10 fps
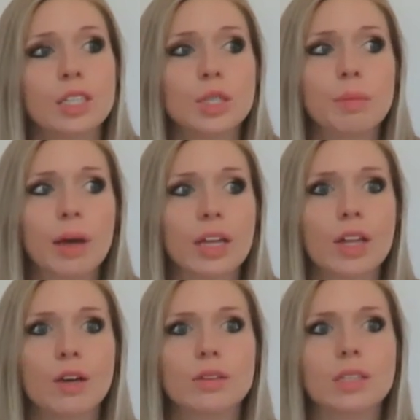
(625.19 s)
to my
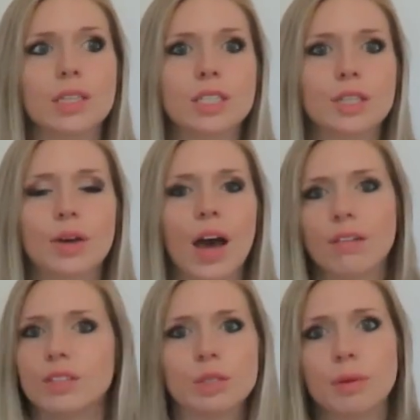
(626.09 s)
clothes until
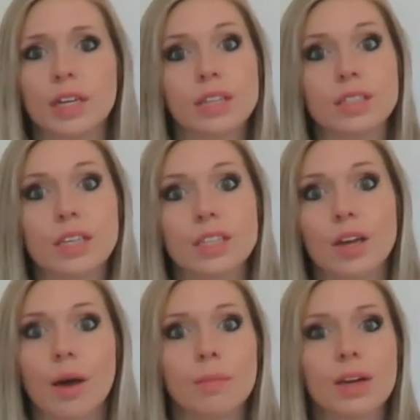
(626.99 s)
after this pregnancy. So I'm